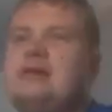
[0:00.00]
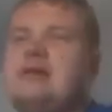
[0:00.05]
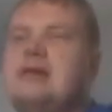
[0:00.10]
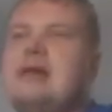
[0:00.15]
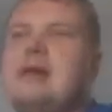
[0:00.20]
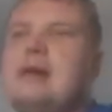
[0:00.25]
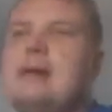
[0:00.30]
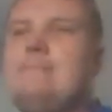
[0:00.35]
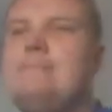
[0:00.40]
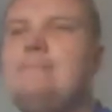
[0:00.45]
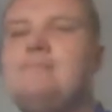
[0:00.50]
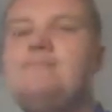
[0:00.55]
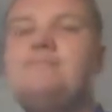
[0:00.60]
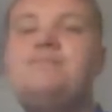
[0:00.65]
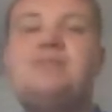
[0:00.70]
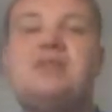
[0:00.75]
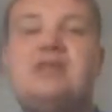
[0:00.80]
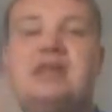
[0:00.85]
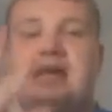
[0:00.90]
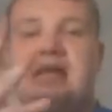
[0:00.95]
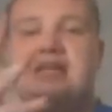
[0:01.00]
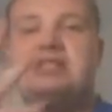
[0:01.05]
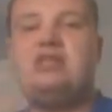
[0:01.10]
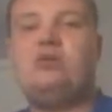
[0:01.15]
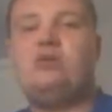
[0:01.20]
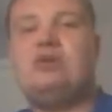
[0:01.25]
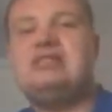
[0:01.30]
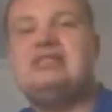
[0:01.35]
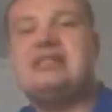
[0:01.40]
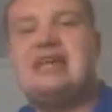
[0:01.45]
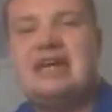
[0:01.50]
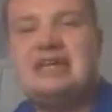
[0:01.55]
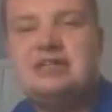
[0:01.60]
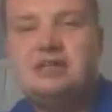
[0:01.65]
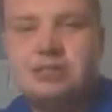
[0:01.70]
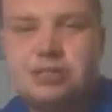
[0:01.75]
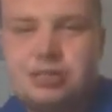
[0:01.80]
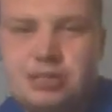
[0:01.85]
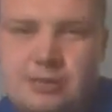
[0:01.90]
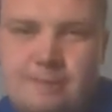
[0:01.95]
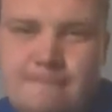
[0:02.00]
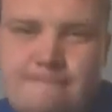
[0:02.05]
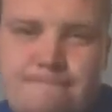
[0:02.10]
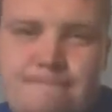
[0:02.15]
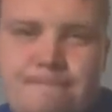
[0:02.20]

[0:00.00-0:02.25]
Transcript: and he wins headers.